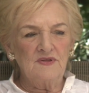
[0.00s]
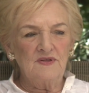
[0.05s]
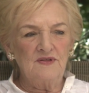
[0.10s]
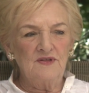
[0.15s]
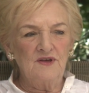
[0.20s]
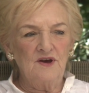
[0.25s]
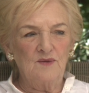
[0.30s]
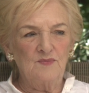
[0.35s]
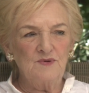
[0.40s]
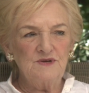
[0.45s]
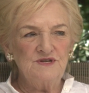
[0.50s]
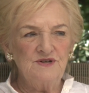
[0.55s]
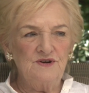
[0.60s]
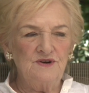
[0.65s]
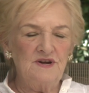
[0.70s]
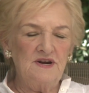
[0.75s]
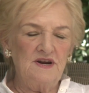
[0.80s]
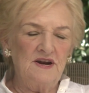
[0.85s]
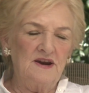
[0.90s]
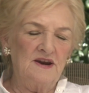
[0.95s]
the
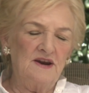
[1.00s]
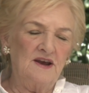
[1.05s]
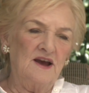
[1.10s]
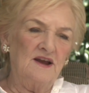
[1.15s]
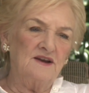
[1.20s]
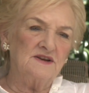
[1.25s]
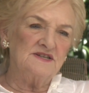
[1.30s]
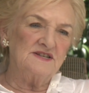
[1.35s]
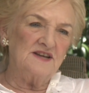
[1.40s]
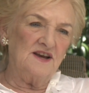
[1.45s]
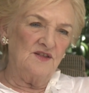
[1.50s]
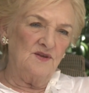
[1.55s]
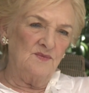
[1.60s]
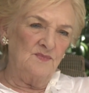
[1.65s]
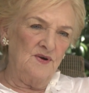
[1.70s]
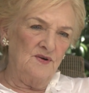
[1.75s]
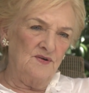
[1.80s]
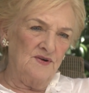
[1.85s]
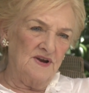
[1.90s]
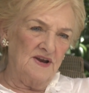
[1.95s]
opportunity to go to South
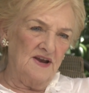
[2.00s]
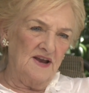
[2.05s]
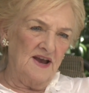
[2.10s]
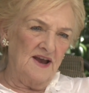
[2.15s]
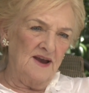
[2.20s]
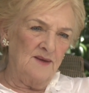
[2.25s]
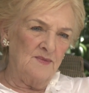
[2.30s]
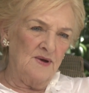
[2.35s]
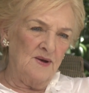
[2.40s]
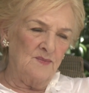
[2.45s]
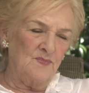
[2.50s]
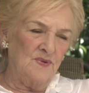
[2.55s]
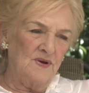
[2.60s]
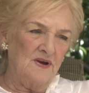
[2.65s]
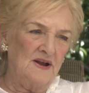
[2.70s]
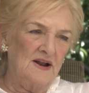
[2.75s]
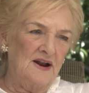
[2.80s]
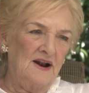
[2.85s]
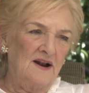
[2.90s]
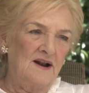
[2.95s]
America came up,
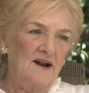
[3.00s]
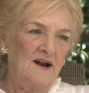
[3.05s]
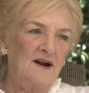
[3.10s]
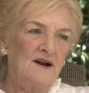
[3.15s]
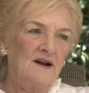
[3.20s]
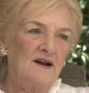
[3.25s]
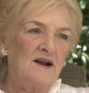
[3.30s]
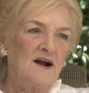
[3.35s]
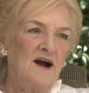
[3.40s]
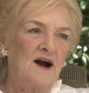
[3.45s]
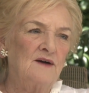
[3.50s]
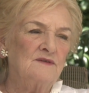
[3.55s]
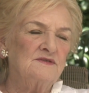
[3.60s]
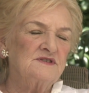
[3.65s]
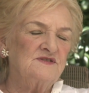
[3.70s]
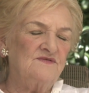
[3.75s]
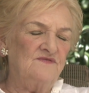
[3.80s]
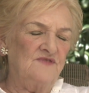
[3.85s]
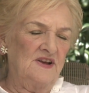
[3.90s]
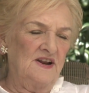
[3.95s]
I
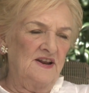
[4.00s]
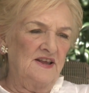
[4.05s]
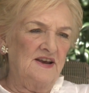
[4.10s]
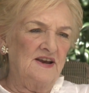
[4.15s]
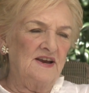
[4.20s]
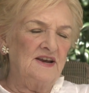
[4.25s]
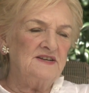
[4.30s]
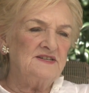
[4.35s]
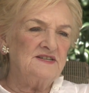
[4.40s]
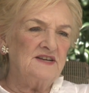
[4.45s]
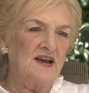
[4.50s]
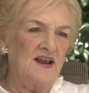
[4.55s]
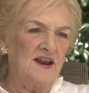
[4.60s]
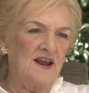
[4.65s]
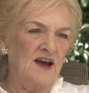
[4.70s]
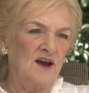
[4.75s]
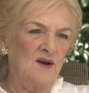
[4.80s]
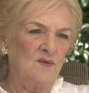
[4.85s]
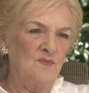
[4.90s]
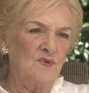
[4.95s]
was fairly keen to get
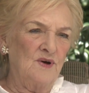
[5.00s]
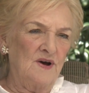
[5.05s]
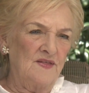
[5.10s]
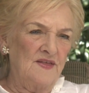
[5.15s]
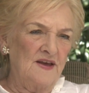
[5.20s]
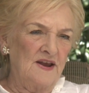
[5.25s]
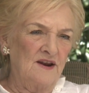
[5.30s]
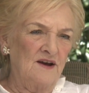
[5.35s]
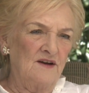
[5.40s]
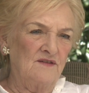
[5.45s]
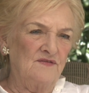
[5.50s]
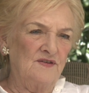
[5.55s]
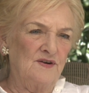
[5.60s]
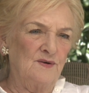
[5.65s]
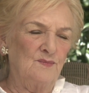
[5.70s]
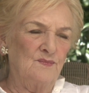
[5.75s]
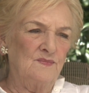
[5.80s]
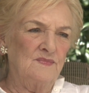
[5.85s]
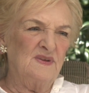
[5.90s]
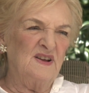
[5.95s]
home by then. I
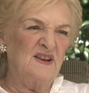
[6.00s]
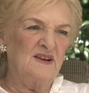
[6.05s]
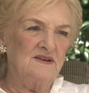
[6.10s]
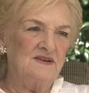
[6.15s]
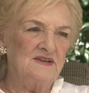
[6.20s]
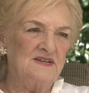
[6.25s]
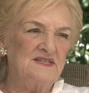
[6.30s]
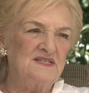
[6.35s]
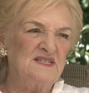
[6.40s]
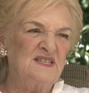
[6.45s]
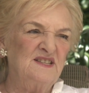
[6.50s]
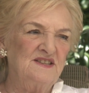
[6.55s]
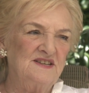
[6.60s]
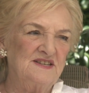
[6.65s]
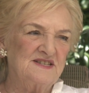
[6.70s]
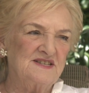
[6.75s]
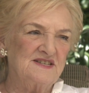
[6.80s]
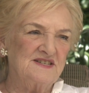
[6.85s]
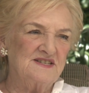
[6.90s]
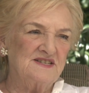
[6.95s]
felt
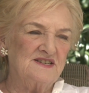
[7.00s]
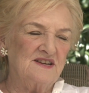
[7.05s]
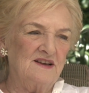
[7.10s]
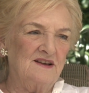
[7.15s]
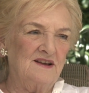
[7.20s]
this is